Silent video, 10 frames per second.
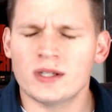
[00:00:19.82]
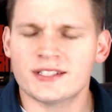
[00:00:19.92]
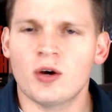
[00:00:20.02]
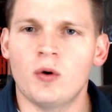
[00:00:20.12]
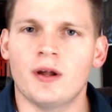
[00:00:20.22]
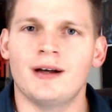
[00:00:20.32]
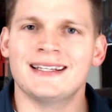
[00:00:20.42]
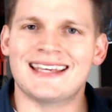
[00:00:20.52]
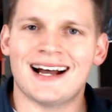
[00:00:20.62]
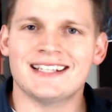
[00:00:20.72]
going
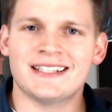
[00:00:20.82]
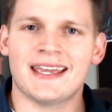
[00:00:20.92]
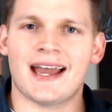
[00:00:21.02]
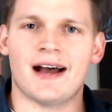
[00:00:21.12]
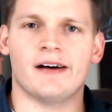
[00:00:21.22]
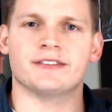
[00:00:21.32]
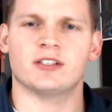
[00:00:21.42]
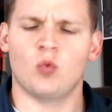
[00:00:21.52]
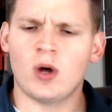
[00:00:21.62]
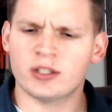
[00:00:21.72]
on, guys and gals,
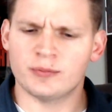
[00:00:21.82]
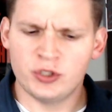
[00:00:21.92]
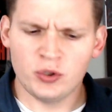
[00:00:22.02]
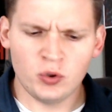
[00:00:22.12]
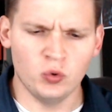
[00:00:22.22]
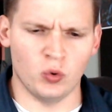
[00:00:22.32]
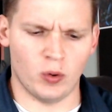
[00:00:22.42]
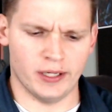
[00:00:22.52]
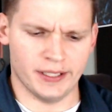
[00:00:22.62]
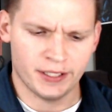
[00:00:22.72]
and welcome to